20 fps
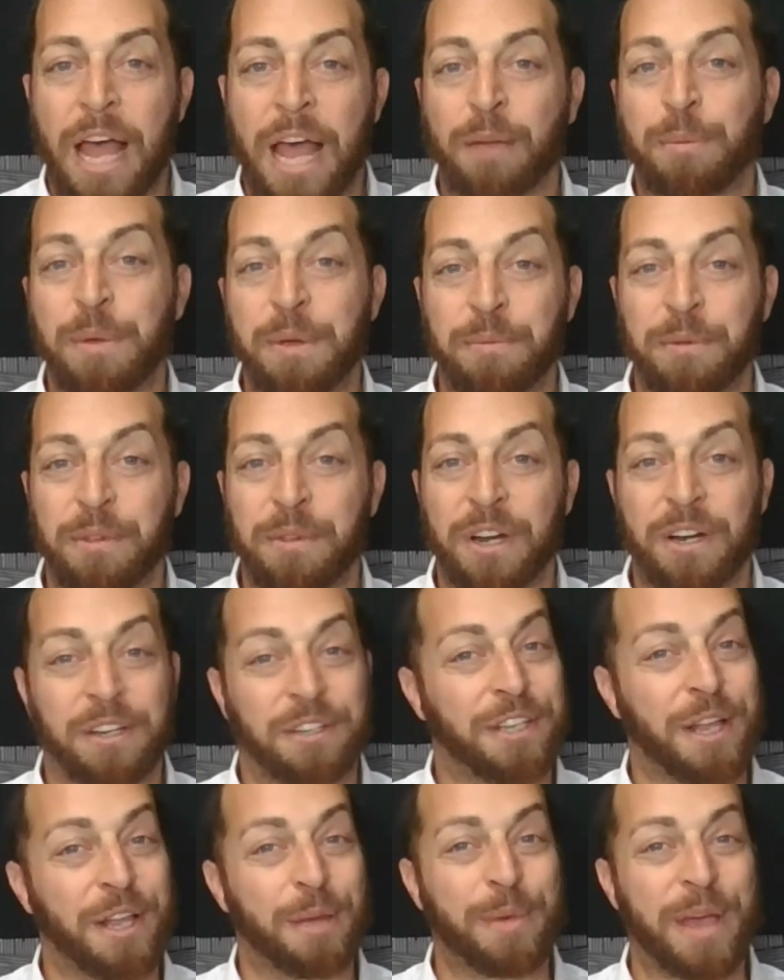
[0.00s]
black people
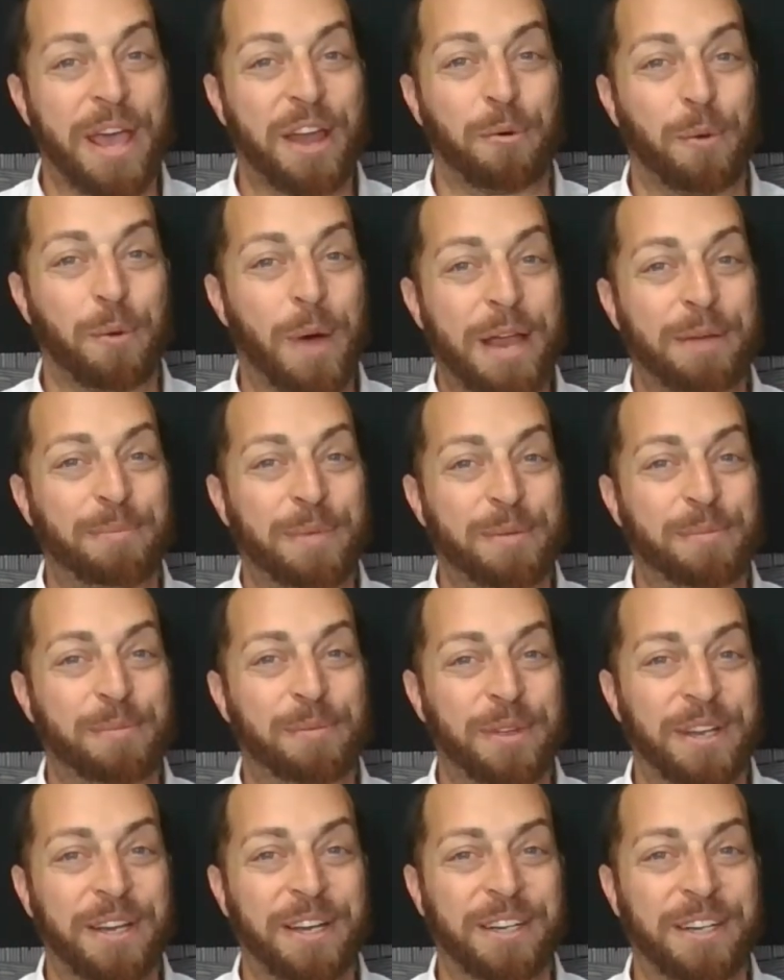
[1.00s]
are a step ahead of white
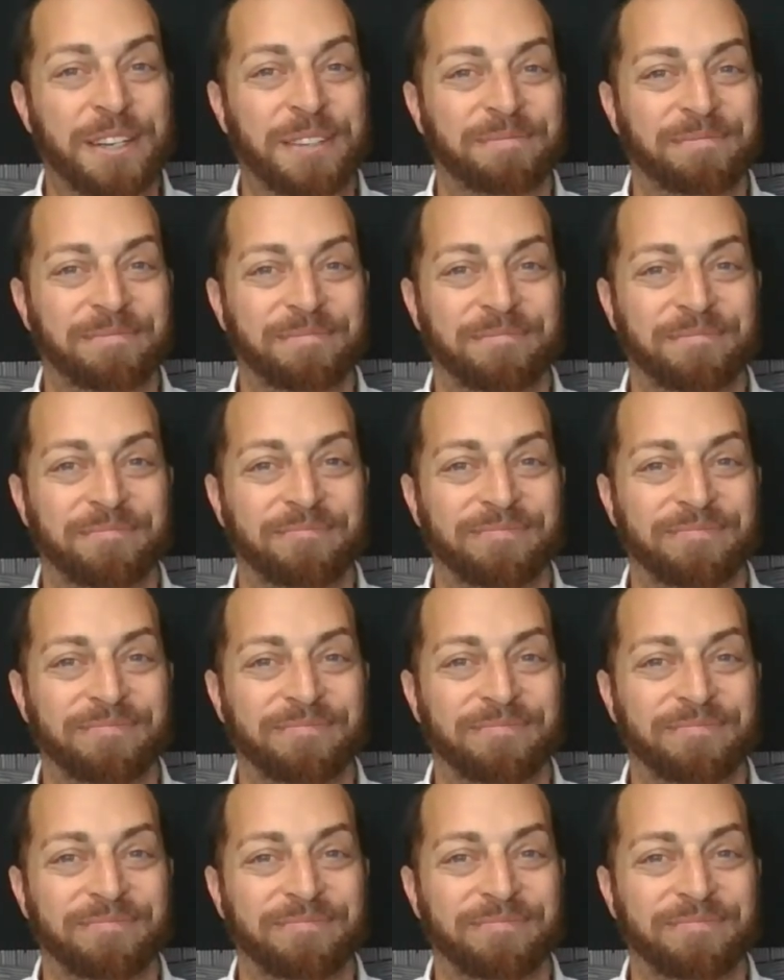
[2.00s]
people here